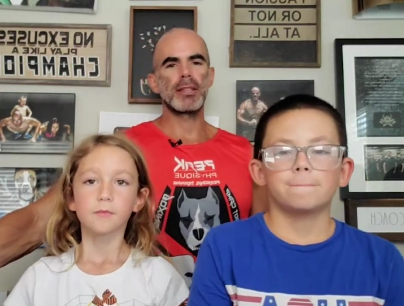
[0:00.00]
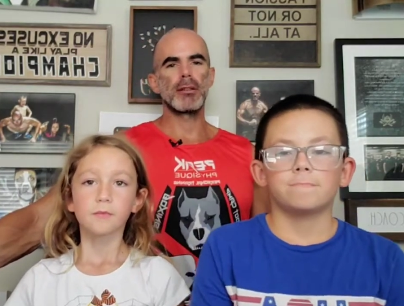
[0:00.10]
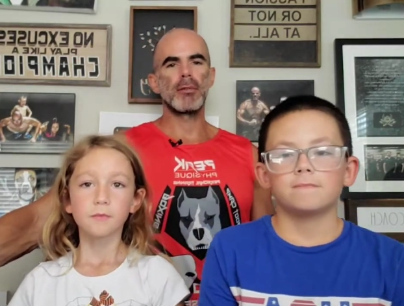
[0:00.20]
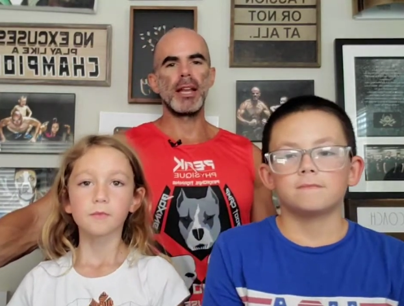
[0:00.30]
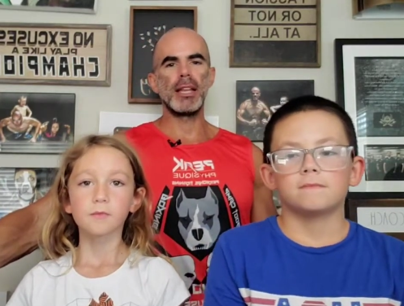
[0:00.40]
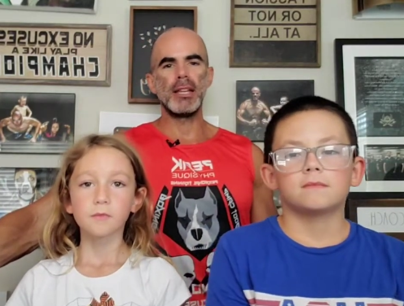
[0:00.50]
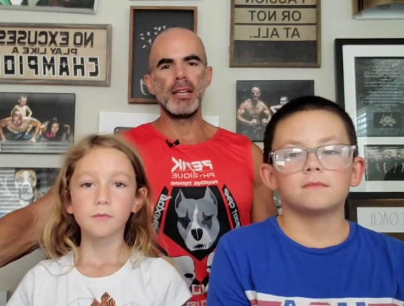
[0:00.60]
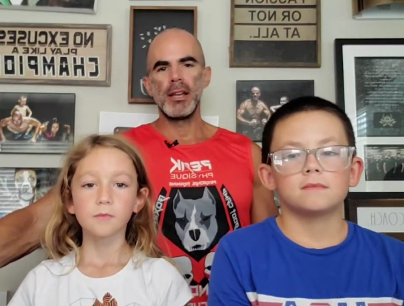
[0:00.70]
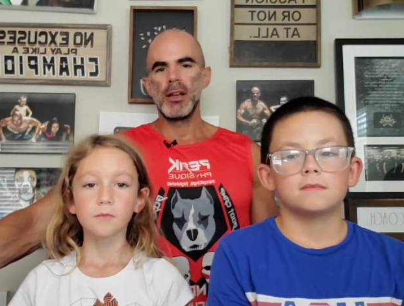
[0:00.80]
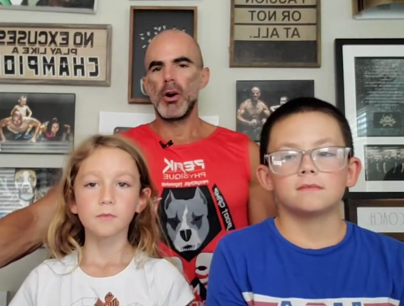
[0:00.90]
Speaker 1: the ready,
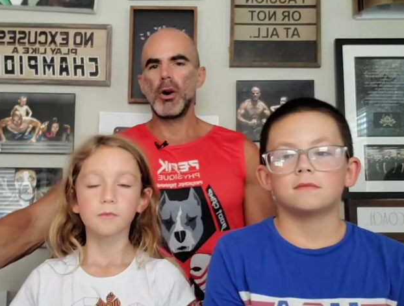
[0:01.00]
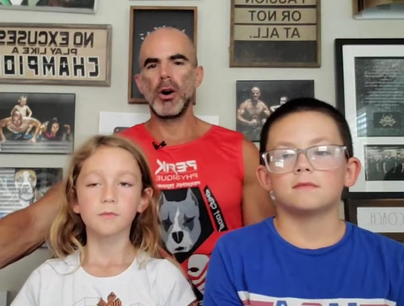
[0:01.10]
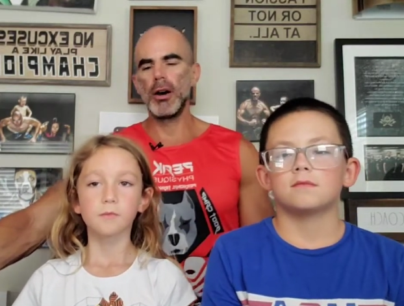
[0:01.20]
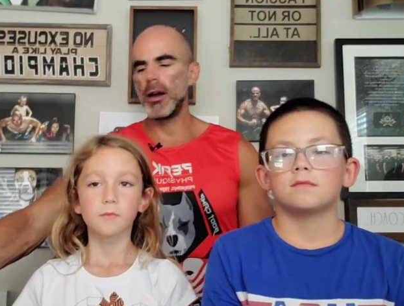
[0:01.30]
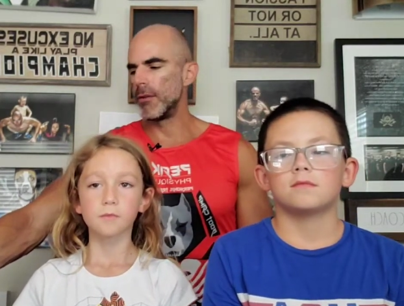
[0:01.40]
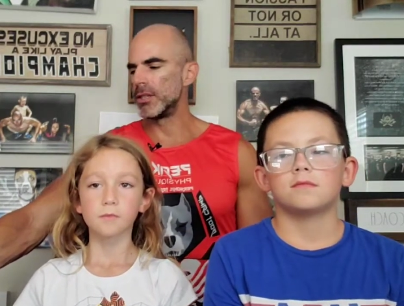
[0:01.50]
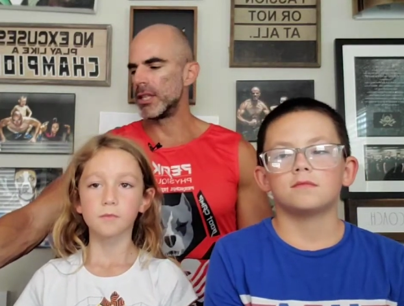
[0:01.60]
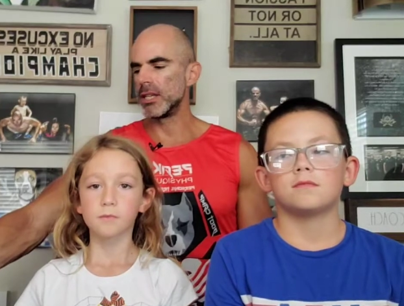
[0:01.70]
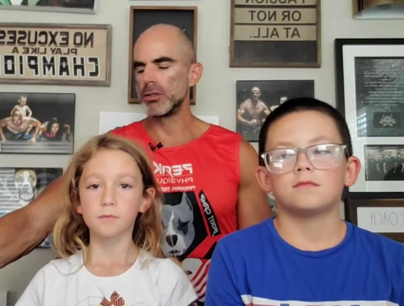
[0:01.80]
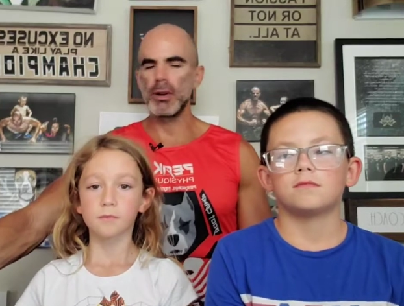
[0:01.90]
all everything
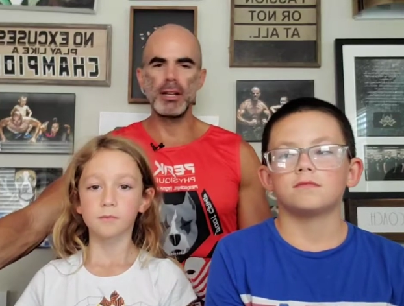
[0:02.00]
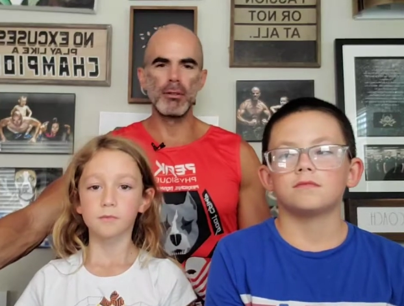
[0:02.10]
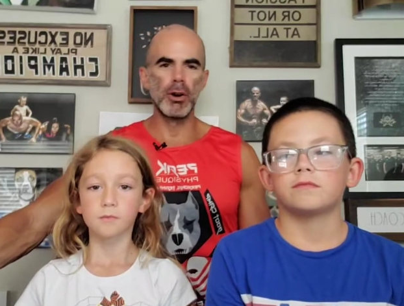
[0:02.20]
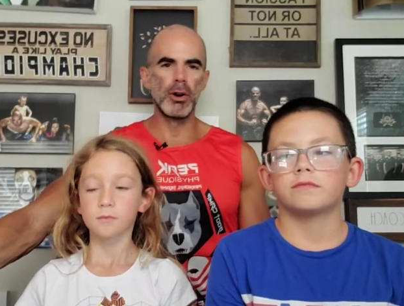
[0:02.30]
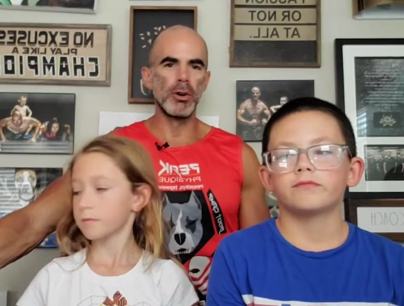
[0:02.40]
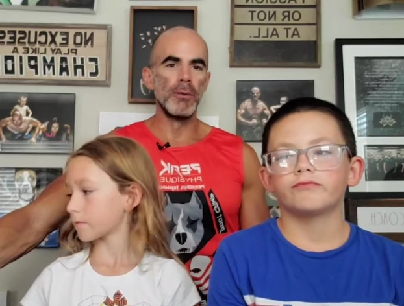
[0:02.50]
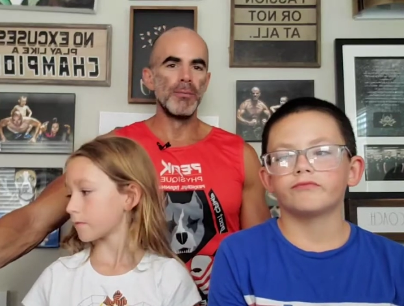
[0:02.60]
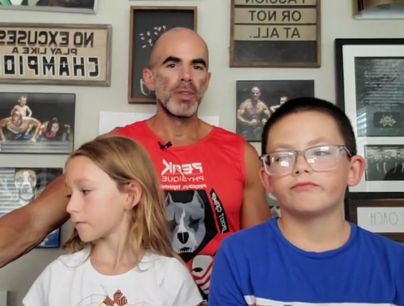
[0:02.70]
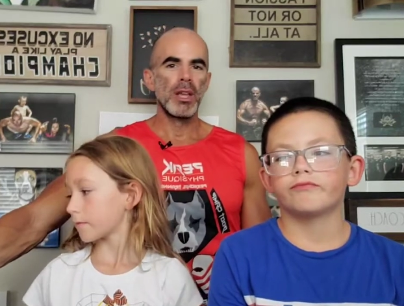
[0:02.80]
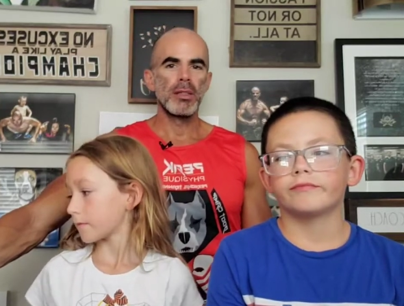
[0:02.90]
is ready to roll.
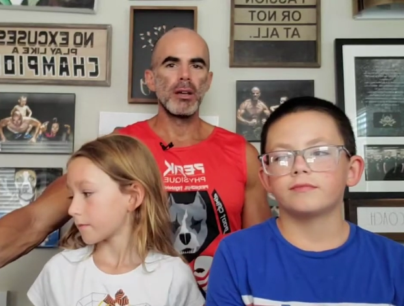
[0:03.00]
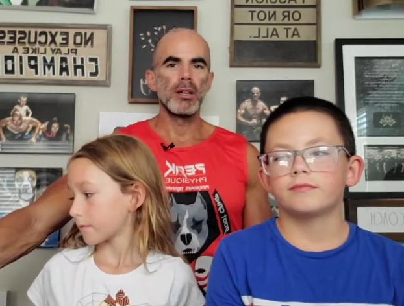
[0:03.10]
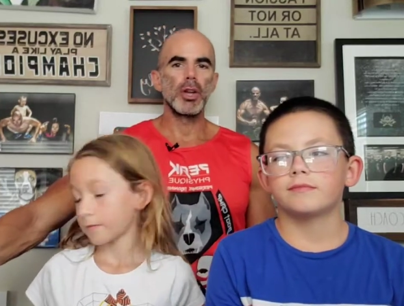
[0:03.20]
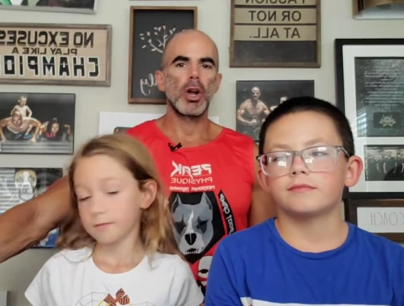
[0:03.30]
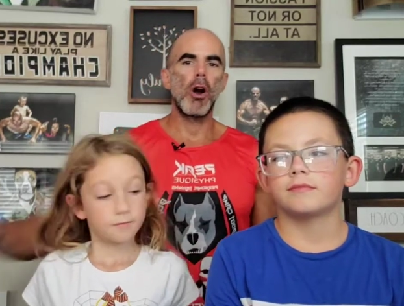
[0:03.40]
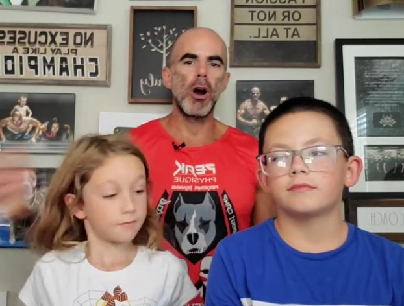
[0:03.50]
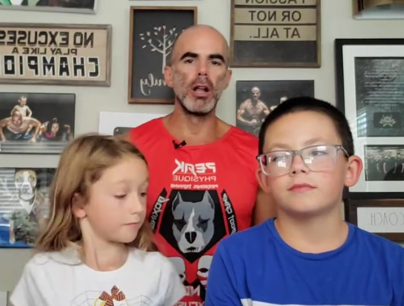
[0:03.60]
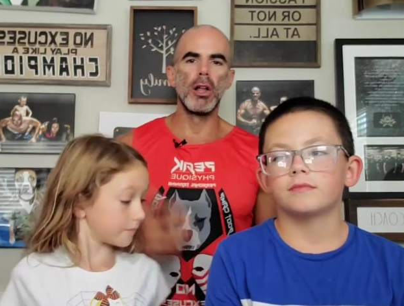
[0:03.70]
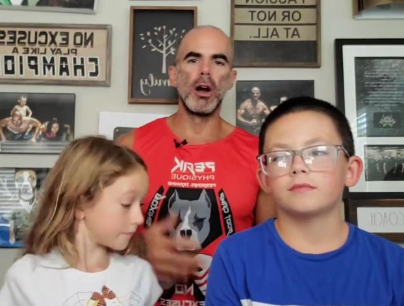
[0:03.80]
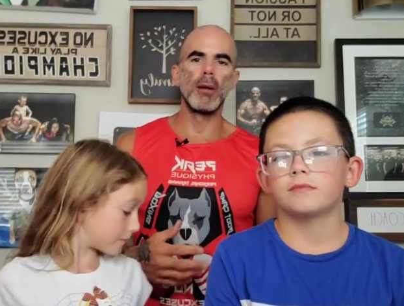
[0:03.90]
The, the car
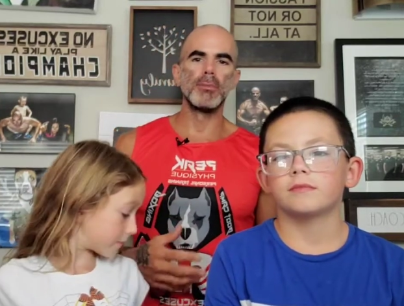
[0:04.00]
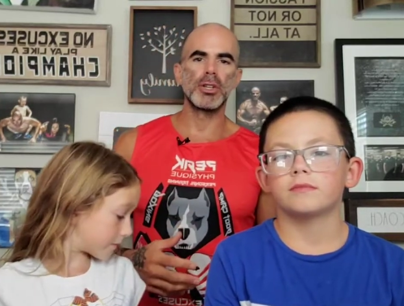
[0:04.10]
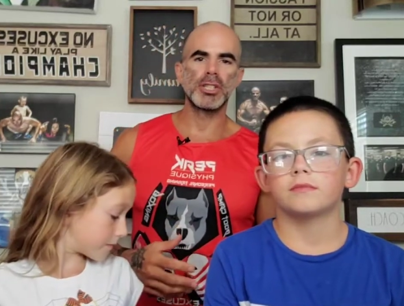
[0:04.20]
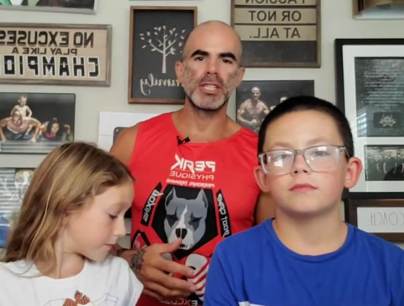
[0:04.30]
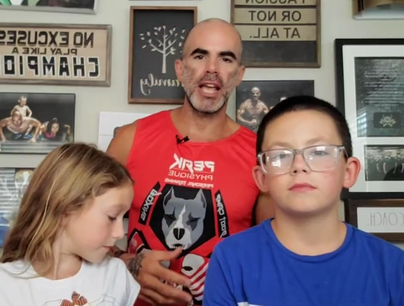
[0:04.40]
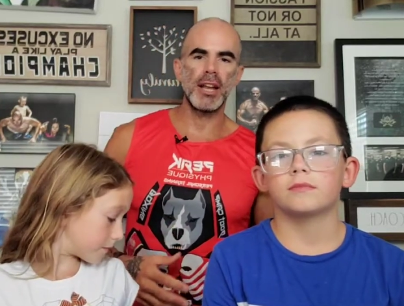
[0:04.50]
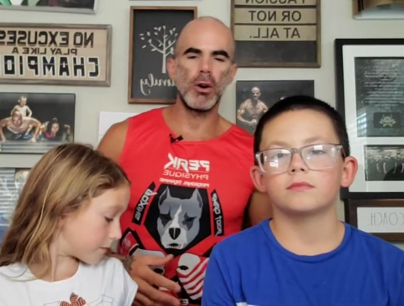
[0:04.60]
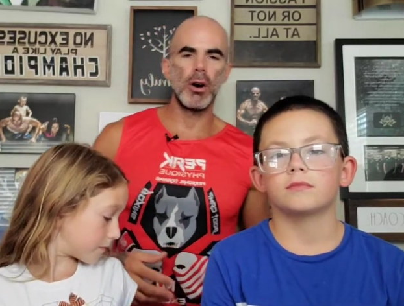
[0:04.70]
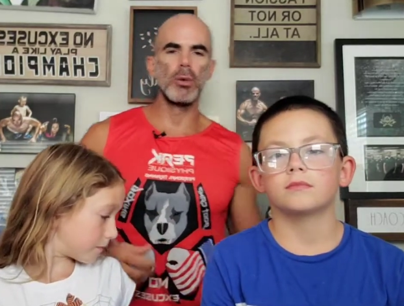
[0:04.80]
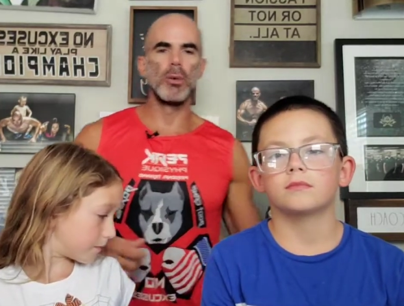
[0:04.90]
alarms are set,
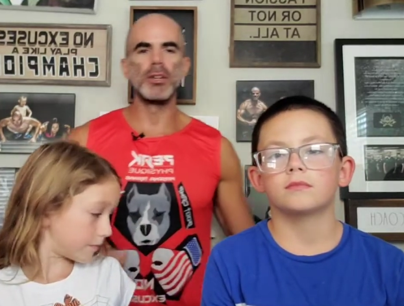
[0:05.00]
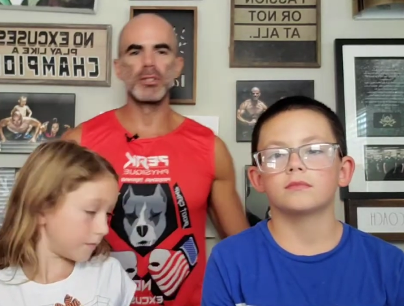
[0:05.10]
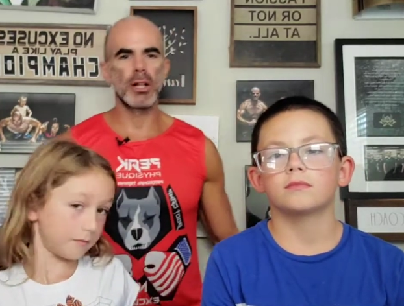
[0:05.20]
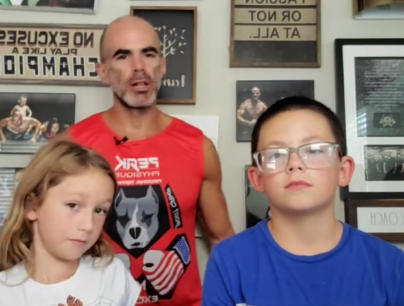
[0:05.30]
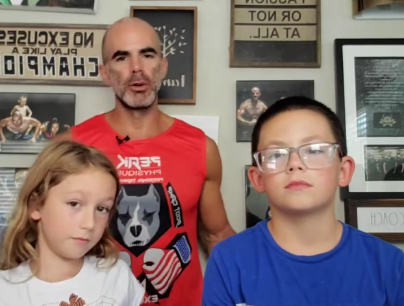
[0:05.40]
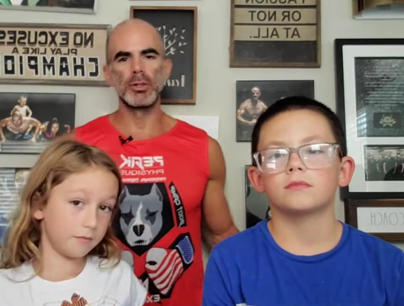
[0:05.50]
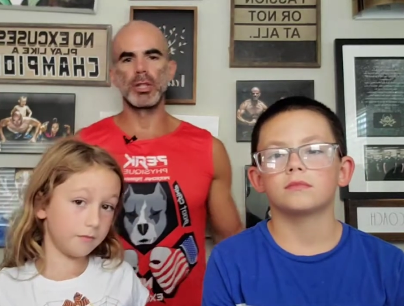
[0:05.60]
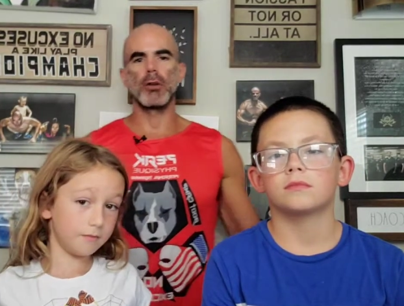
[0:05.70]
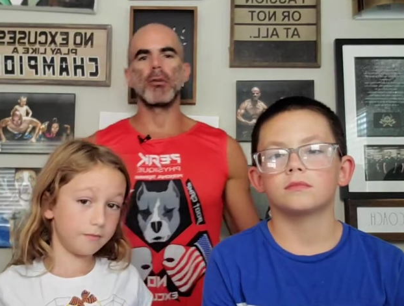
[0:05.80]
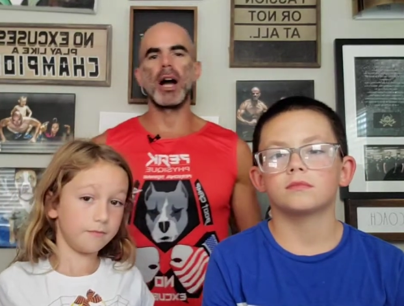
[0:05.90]
all the windows are closed, the
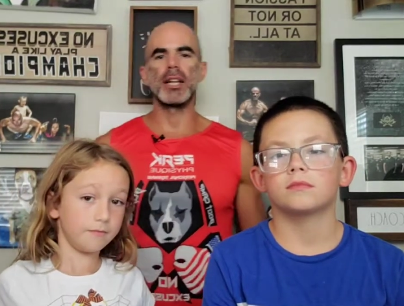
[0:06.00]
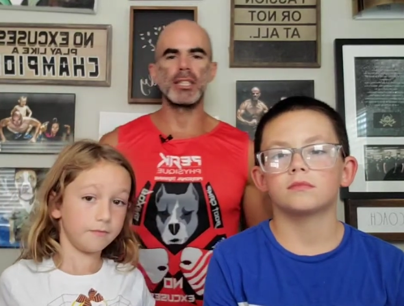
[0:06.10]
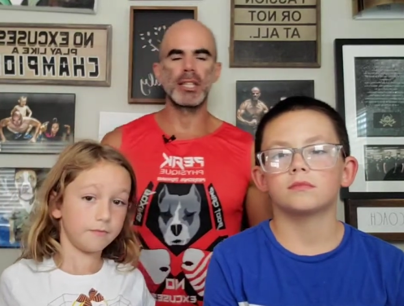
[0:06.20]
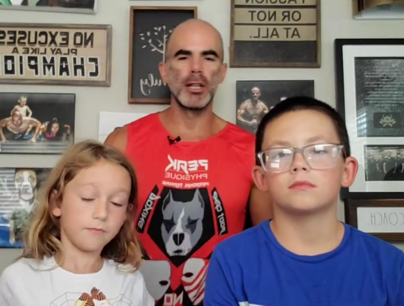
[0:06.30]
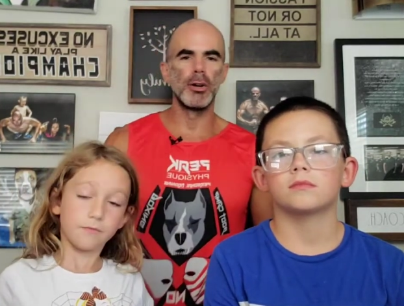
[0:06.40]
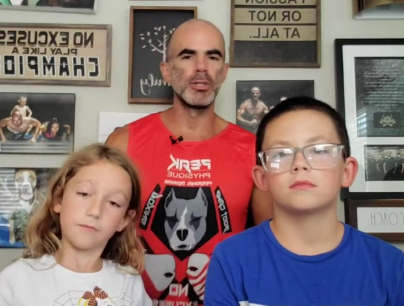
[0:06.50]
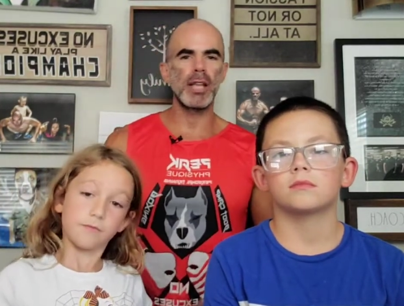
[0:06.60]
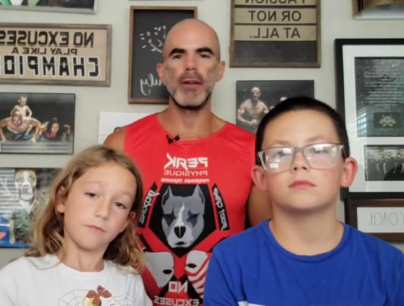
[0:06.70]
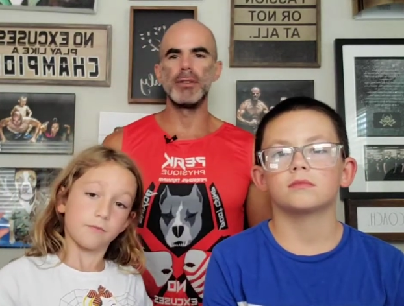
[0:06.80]
garage is closed, everything